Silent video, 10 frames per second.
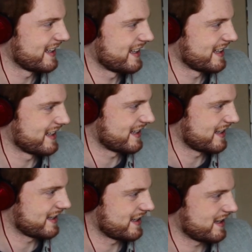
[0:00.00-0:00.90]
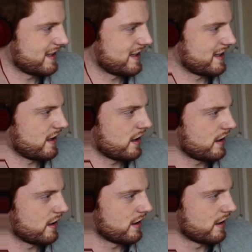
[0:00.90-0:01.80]

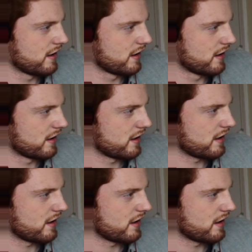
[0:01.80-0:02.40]
[no speech]